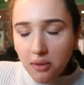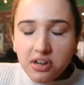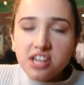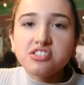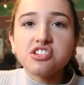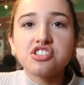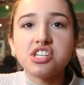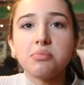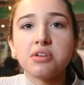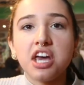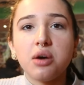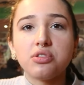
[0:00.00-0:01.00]
Tastes like
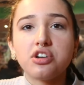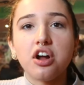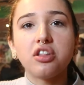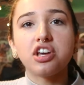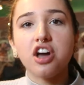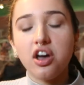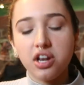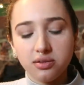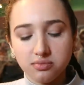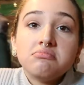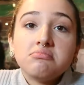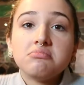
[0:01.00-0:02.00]
steamed kale with garlic on it.
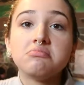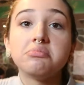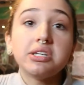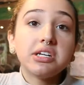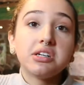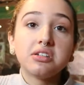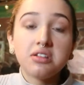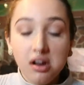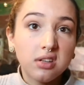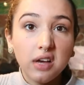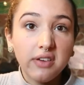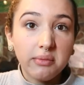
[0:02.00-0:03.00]
Meh,
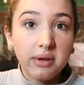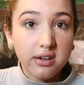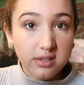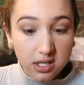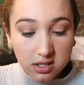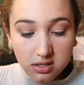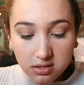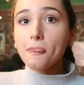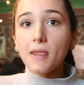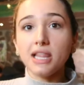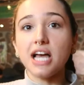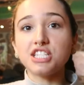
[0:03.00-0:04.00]
I've had better things.
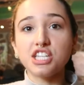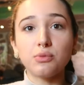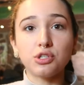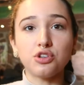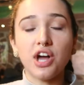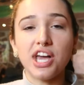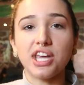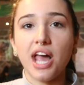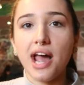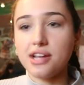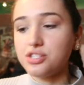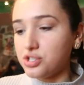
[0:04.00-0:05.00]
Last thing we're trying
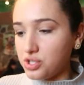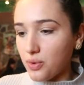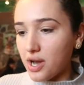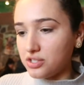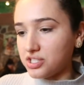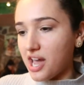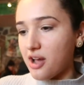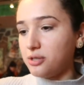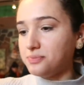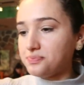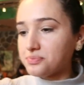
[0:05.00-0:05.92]
at the Wild Cow